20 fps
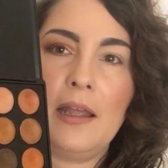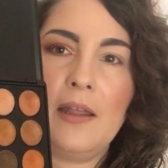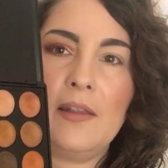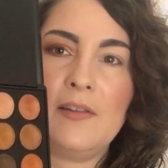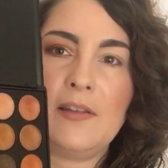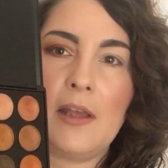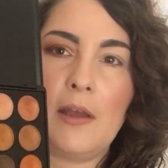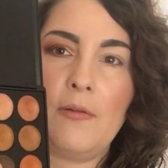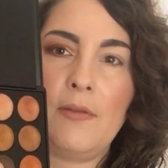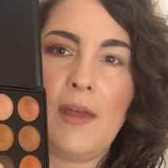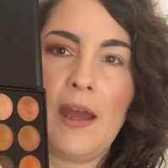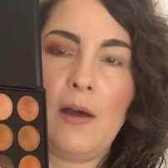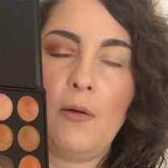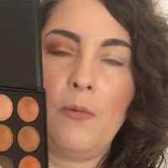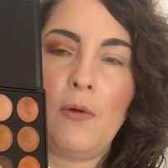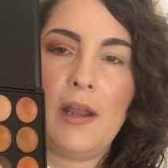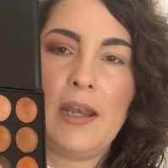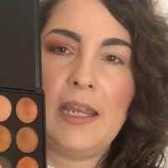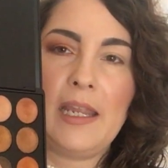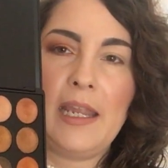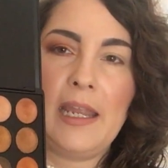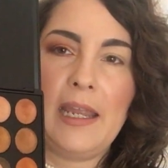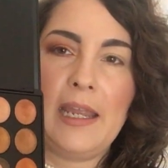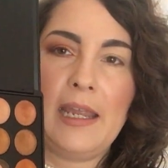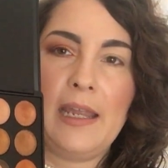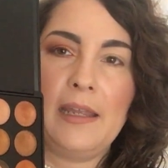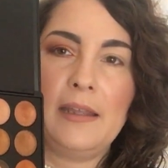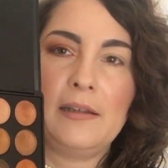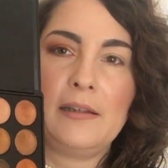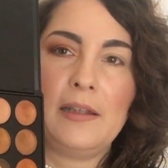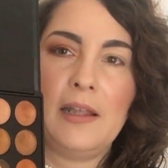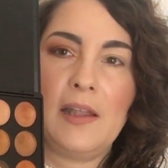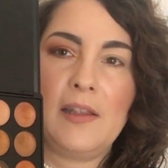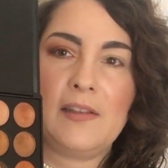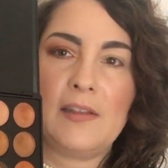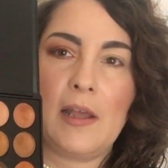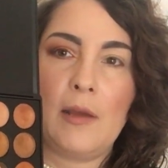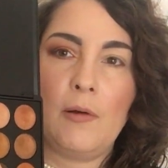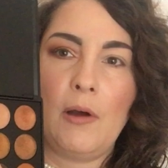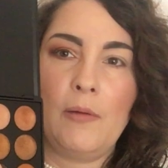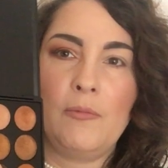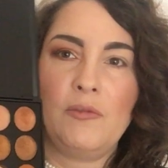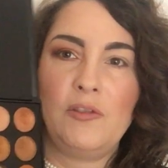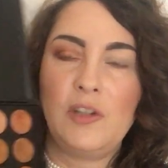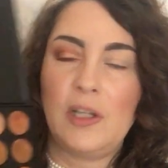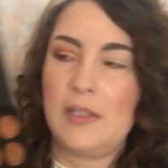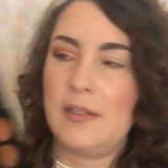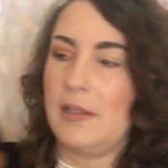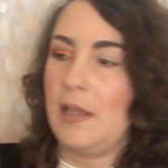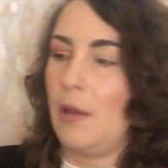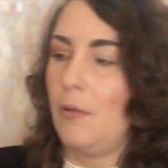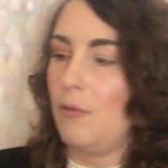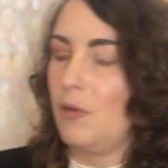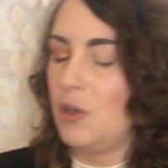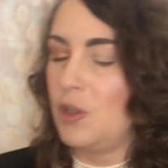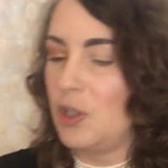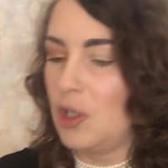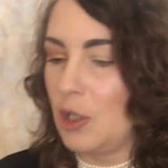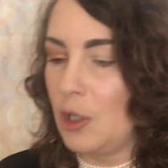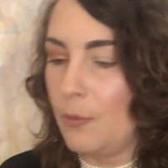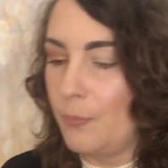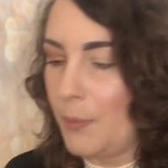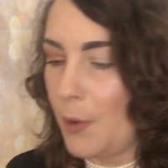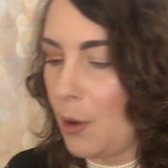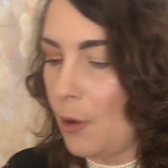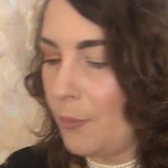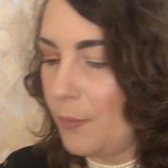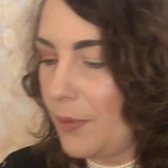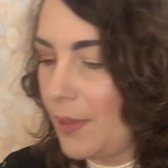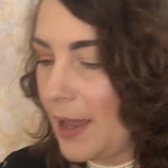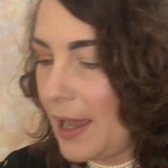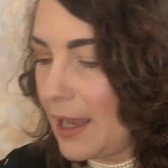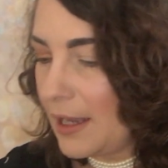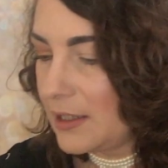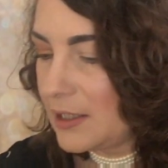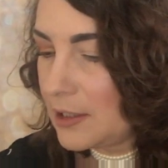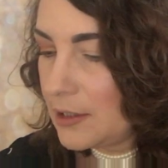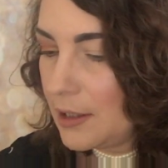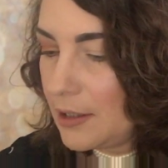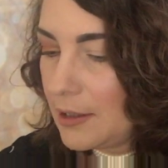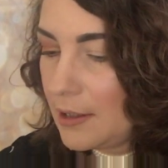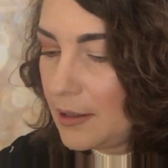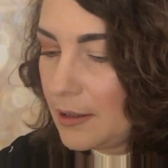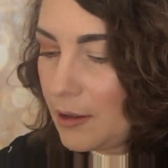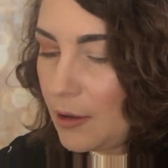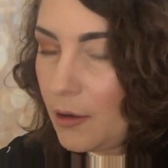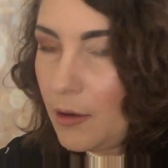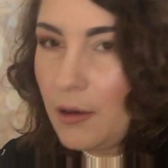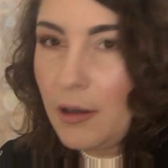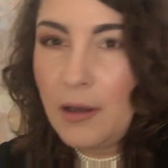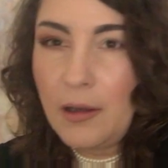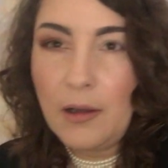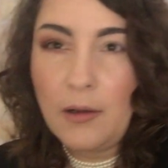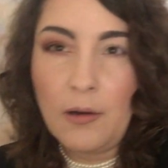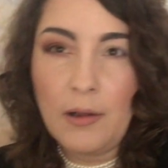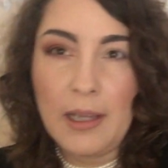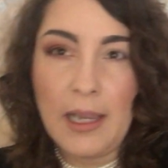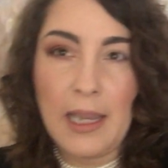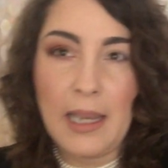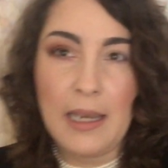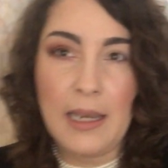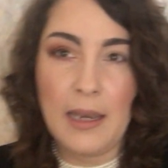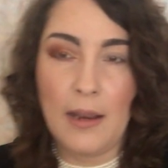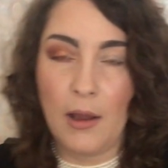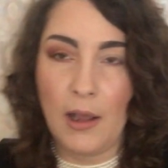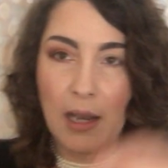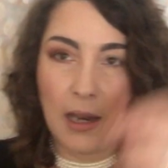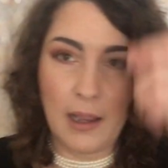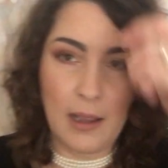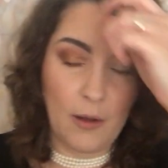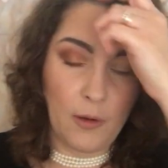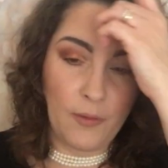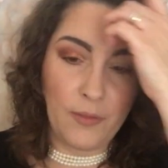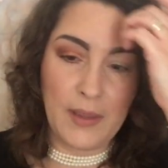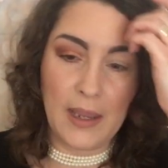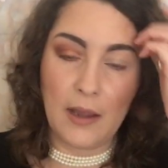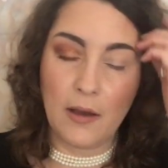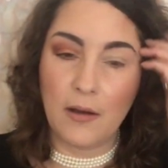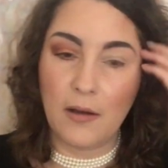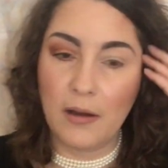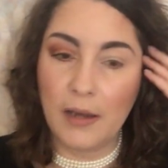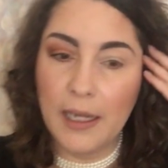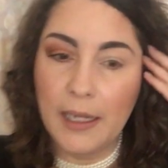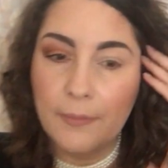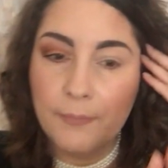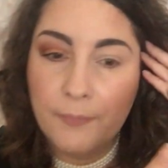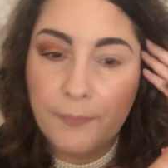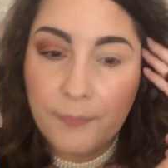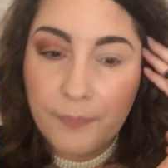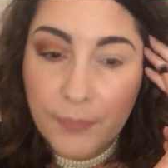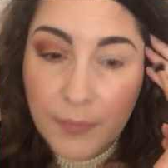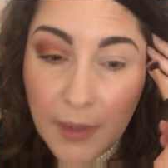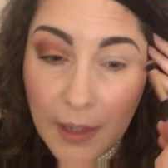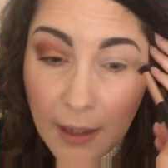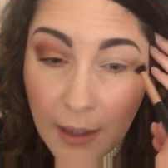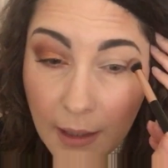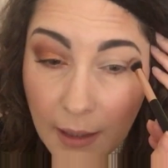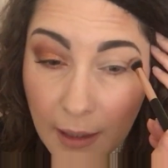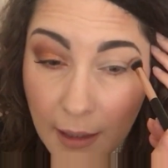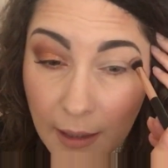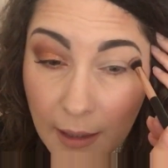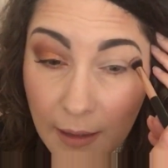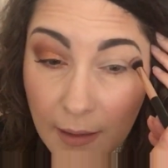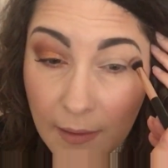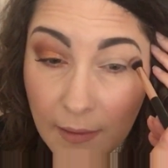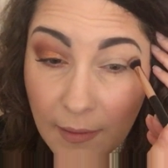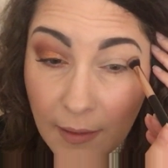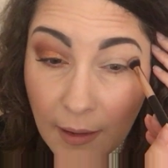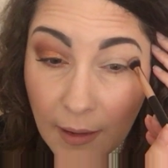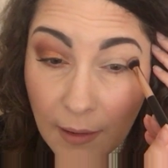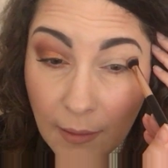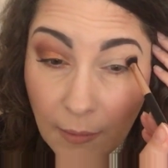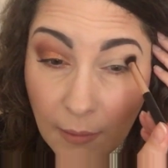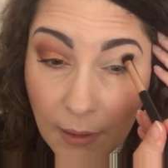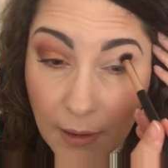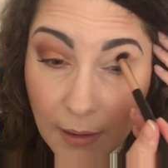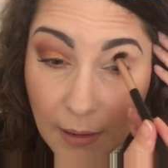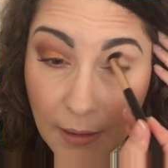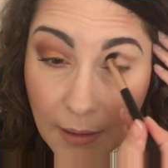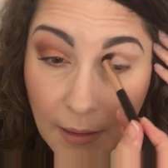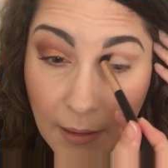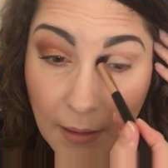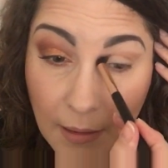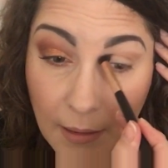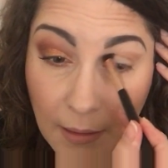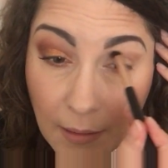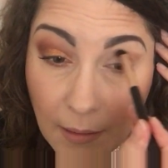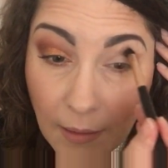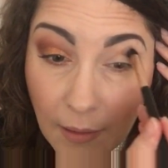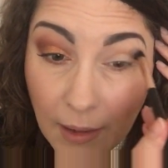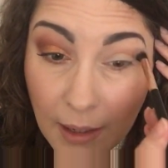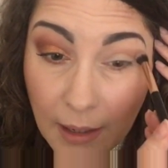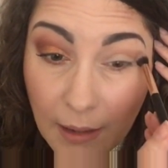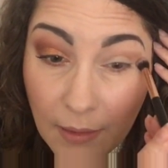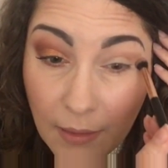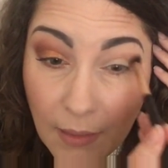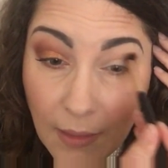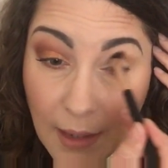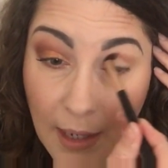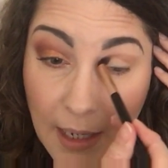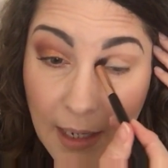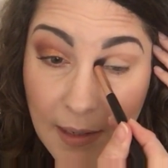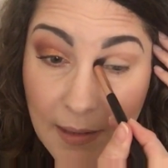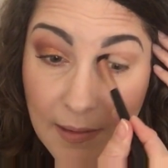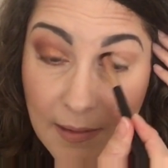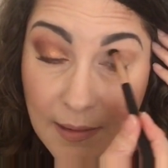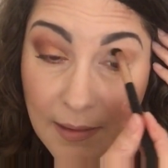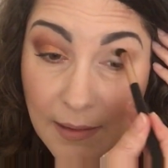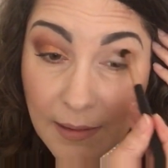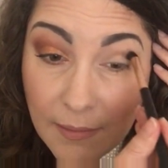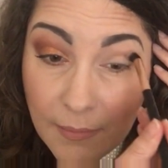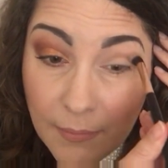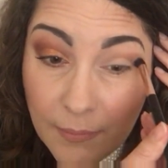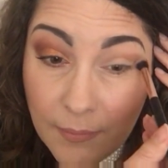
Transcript: So that one here. So I'm just going to pop that in on the eye. So like this.